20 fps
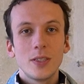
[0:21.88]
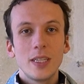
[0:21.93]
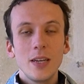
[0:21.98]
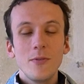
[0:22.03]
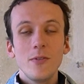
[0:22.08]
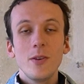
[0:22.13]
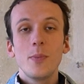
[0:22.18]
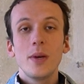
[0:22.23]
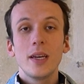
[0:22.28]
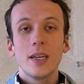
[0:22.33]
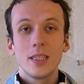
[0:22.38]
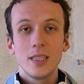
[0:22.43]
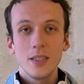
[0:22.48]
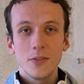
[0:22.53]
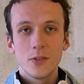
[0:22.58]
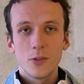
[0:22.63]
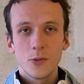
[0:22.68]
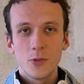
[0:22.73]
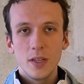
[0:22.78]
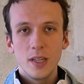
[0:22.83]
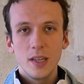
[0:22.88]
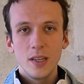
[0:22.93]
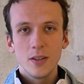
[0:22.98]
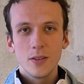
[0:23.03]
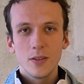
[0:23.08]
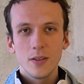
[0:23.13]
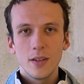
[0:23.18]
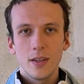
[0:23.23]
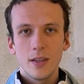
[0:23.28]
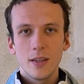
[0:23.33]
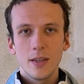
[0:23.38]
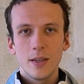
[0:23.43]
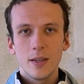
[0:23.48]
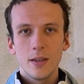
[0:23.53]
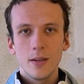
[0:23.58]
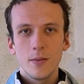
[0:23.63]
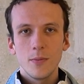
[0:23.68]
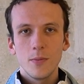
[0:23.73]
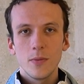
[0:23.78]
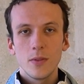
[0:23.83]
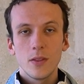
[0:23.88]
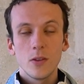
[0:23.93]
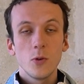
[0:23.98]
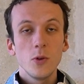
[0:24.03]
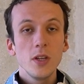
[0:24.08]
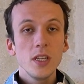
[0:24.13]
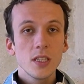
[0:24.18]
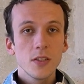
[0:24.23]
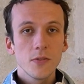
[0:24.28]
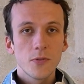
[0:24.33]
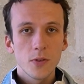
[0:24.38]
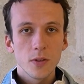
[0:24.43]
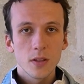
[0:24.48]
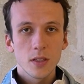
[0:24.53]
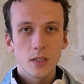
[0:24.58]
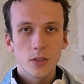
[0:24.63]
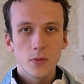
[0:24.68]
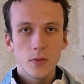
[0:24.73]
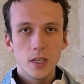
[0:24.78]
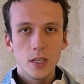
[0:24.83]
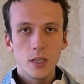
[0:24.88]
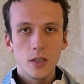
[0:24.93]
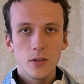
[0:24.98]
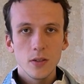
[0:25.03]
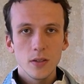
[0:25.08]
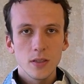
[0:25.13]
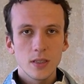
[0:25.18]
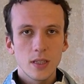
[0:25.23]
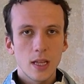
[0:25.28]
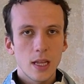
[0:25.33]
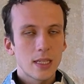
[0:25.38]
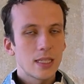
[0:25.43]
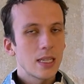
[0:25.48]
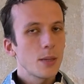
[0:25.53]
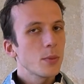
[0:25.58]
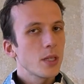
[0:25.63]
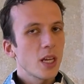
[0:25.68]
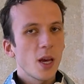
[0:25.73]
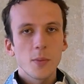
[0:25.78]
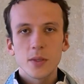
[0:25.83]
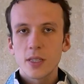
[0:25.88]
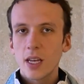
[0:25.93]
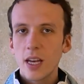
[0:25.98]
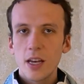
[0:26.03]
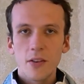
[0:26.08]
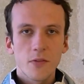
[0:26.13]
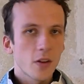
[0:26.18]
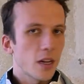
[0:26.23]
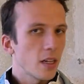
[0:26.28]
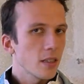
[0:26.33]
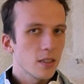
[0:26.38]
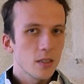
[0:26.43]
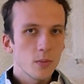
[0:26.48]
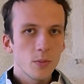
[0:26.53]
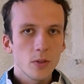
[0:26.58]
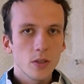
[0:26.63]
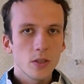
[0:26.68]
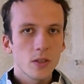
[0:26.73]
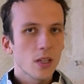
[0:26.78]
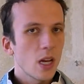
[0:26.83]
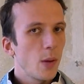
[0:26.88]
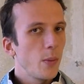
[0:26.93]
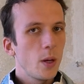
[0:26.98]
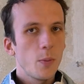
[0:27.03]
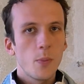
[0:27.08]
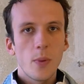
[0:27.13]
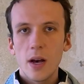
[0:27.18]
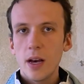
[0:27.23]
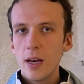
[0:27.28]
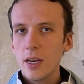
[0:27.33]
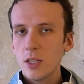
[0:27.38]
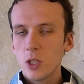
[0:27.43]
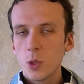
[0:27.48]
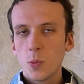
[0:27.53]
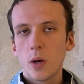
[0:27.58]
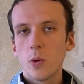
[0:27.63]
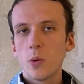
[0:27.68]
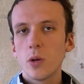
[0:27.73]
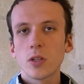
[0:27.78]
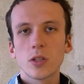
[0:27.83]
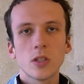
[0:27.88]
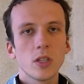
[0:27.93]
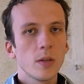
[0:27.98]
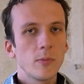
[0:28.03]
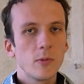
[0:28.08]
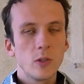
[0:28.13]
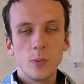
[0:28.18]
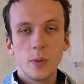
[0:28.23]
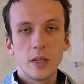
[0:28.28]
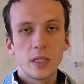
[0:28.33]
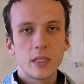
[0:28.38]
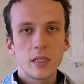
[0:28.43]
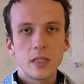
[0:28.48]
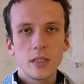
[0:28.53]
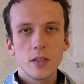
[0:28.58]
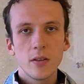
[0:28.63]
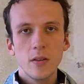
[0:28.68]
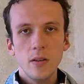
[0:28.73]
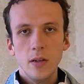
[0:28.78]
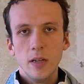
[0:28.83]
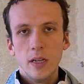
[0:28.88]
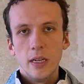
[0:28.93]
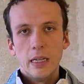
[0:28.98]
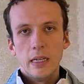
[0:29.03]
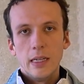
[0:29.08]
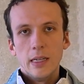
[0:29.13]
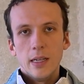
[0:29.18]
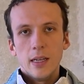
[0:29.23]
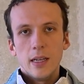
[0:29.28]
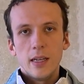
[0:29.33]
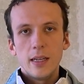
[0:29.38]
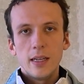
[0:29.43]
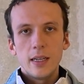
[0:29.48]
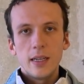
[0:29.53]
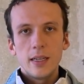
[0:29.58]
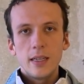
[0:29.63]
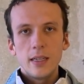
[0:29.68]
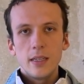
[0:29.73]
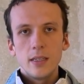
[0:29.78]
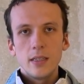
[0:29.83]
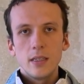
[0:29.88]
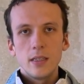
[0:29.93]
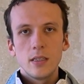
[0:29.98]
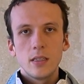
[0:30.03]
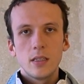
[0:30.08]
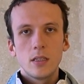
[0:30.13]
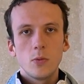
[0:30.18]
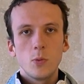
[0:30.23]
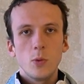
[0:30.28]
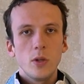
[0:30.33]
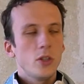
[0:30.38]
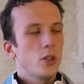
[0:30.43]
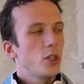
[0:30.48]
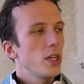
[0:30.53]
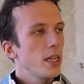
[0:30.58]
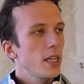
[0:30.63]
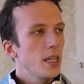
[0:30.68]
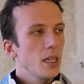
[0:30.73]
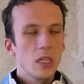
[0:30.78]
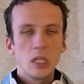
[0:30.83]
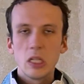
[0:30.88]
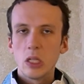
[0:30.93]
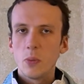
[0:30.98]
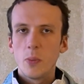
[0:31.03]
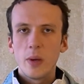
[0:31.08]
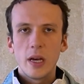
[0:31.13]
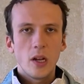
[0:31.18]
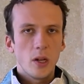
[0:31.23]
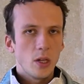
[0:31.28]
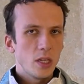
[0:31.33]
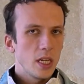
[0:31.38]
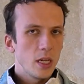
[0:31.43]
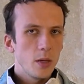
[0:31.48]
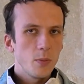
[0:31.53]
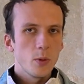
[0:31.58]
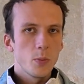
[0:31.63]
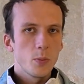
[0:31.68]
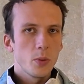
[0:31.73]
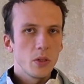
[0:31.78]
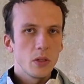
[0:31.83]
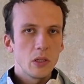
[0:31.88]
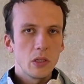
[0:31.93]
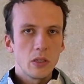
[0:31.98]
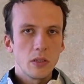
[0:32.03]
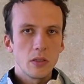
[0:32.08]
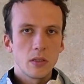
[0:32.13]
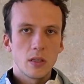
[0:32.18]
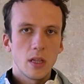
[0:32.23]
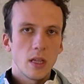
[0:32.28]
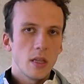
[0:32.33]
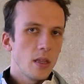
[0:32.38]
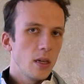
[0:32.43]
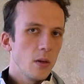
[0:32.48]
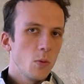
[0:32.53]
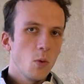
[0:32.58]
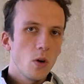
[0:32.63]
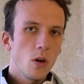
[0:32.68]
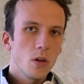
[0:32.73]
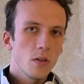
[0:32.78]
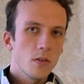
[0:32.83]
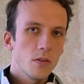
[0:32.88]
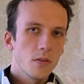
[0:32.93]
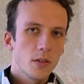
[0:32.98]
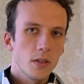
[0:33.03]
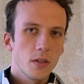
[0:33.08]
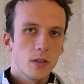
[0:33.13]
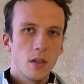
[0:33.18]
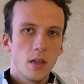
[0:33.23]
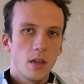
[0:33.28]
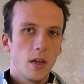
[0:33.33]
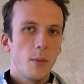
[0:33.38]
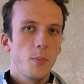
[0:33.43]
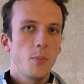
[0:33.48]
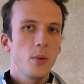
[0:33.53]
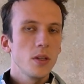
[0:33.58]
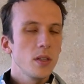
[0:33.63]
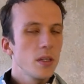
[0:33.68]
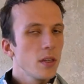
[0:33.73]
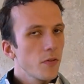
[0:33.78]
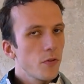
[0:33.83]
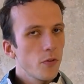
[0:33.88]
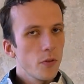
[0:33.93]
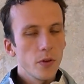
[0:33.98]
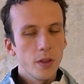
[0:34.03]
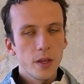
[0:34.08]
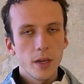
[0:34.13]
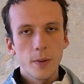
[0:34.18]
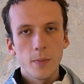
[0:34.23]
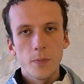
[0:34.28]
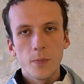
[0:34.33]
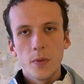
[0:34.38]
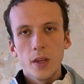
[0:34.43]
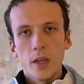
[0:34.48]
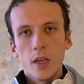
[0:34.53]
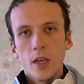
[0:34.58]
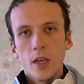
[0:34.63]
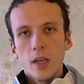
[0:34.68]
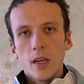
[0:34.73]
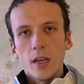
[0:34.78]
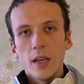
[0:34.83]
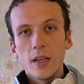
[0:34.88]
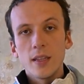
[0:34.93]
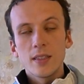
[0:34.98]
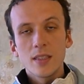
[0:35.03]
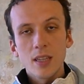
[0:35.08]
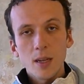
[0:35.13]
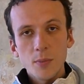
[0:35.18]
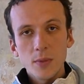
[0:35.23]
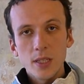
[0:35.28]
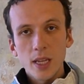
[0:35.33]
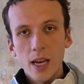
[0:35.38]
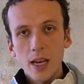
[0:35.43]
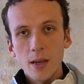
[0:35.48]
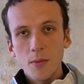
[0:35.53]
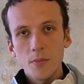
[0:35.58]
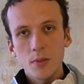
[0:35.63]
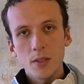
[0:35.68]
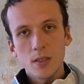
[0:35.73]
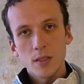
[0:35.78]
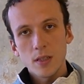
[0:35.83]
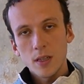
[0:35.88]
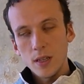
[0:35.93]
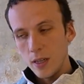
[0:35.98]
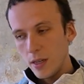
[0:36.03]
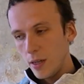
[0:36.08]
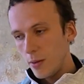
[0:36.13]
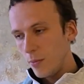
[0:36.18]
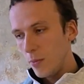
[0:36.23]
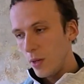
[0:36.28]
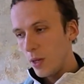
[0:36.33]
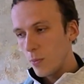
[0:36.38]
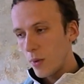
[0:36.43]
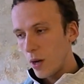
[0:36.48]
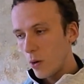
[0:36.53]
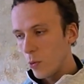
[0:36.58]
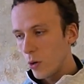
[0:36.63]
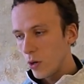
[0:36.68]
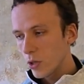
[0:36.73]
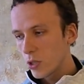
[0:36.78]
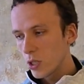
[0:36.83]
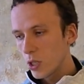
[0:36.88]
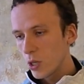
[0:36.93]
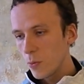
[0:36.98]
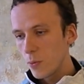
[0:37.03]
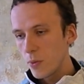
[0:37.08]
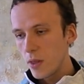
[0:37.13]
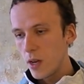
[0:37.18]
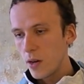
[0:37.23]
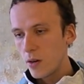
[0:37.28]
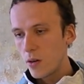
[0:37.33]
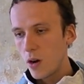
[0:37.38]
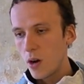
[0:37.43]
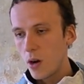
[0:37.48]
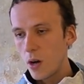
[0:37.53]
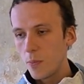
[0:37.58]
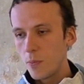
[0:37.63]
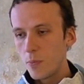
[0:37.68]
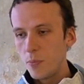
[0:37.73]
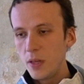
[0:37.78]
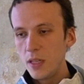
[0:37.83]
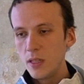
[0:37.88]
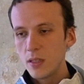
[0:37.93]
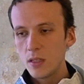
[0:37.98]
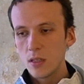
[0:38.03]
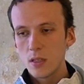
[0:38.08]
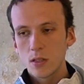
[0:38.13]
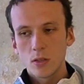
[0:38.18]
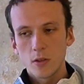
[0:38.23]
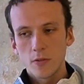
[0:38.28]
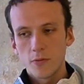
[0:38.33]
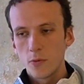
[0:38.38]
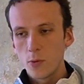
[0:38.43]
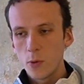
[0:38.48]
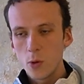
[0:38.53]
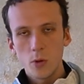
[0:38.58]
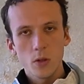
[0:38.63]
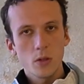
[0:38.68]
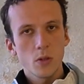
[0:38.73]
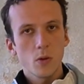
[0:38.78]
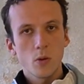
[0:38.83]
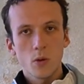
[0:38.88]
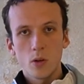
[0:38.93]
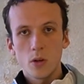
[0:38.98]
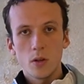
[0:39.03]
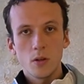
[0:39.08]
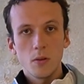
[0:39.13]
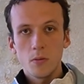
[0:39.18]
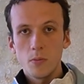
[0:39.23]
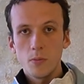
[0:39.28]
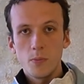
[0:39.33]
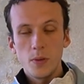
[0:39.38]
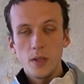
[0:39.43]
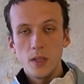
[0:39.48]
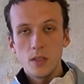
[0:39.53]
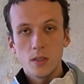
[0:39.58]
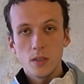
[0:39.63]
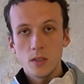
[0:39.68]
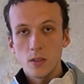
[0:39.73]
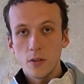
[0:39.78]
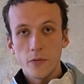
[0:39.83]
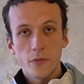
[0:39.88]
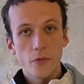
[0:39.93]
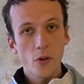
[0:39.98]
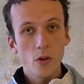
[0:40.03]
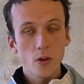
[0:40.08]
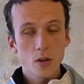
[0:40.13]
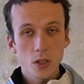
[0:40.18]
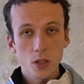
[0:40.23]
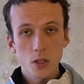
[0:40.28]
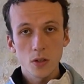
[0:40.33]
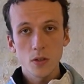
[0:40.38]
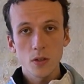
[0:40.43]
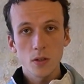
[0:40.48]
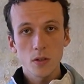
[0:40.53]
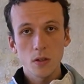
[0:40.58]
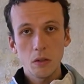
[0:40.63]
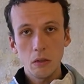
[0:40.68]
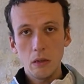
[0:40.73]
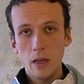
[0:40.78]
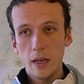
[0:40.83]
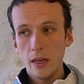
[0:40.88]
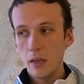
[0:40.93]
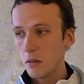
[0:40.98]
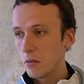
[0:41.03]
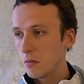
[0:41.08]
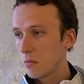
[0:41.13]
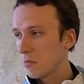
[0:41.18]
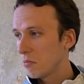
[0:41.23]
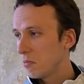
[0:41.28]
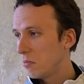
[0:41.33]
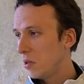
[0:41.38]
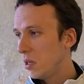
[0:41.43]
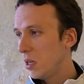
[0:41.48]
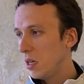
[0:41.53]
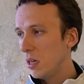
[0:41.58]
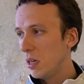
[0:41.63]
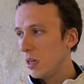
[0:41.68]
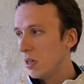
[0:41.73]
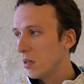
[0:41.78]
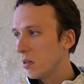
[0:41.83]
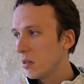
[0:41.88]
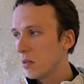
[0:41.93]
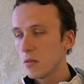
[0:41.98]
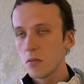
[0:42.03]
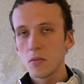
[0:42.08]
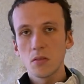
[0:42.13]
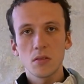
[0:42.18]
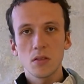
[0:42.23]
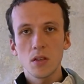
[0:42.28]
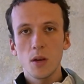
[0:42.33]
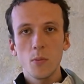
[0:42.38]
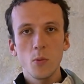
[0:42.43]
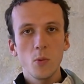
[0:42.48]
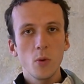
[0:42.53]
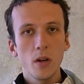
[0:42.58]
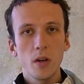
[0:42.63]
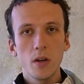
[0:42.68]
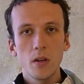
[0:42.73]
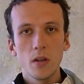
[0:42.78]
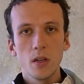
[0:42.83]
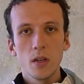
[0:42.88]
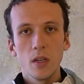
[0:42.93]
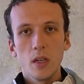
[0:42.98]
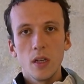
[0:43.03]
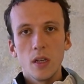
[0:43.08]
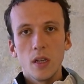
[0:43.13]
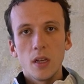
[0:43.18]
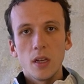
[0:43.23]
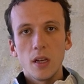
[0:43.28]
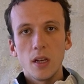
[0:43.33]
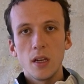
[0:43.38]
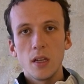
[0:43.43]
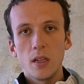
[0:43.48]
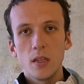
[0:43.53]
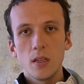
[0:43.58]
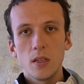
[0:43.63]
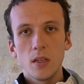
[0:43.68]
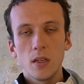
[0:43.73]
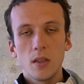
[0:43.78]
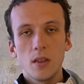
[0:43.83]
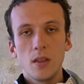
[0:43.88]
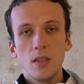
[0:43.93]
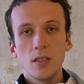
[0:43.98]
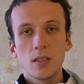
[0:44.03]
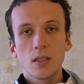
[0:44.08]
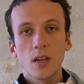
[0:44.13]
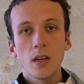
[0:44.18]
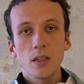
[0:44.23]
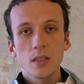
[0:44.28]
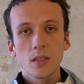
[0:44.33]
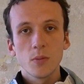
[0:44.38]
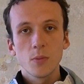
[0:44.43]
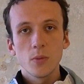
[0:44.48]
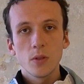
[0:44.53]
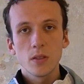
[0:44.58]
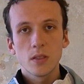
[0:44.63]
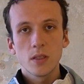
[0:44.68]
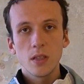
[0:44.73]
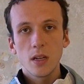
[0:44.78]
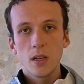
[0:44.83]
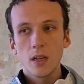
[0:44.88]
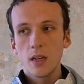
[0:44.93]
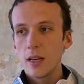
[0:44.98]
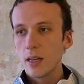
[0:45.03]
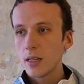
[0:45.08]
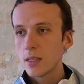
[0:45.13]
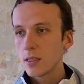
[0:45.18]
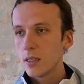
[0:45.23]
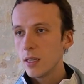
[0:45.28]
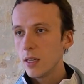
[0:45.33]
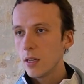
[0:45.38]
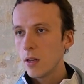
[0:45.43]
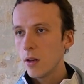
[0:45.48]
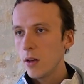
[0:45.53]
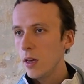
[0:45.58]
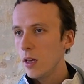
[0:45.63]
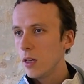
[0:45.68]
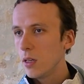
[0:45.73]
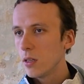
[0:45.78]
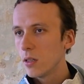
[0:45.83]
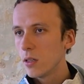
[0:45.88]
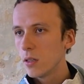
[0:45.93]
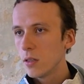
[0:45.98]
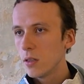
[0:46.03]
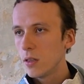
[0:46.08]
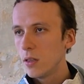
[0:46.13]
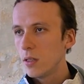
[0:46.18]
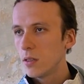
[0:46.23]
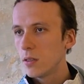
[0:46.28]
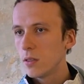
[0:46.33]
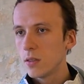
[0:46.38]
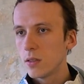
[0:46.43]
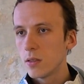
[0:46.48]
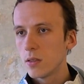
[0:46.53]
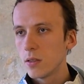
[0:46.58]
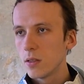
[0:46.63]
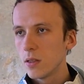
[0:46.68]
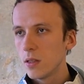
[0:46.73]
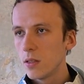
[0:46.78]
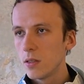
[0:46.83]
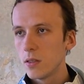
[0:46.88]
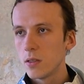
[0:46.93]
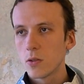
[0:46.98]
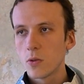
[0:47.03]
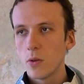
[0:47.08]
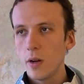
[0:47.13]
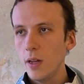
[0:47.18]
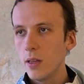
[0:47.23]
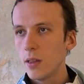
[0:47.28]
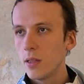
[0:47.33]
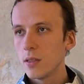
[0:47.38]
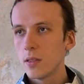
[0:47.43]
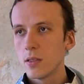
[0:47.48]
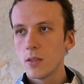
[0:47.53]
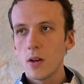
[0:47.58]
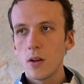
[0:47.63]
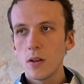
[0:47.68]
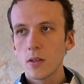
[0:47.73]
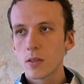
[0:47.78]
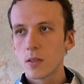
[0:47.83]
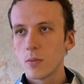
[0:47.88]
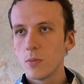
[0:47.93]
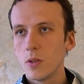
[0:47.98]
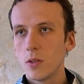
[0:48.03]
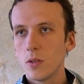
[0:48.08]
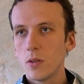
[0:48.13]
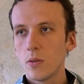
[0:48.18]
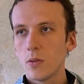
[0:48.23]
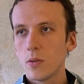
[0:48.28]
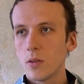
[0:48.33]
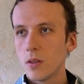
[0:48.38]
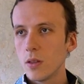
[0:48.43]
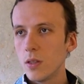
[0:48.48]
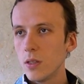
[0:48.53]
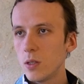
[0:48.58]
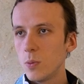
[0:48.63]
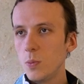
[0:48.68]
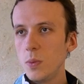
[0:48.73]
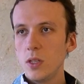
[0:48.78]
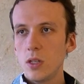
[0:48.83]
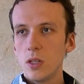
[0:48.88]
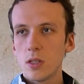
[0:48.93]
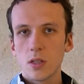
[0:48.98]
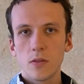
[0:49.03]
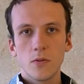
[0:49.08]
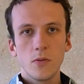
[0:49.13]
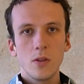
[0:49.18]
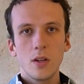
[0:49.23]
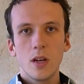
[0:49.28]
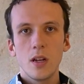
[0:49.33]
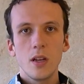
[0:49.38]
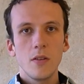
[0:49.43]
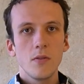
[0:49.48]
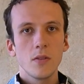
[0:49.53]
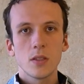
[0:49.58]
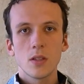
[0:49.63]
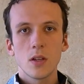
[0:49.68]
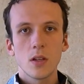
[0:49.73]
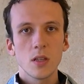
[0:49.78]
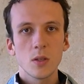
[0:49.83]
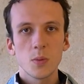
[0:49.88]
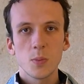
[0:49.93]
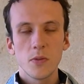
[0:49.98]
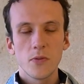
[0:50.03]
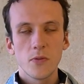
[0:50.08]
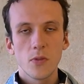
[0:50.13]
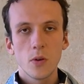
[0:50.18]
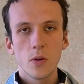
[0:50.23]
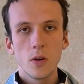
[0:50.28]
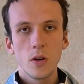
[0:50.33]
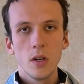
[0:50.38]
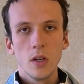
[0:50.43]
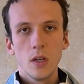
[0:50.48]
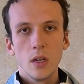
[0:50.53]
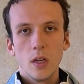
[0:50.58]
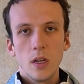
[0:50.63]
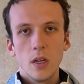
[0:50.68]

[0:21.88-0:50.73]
Today we make a different video. The reason for this video is that sometimes I have customers coming by to my workshop, to my atelier, and we're chatting a little about a table build that they want, that I'm building for them. And sometimes in my workshop there are pieces of wood or pieces of furniture like laying somewhere, and these customers, they are like saying, hey, this is great, this is awesome, you know, this species of wood, I never saw this before.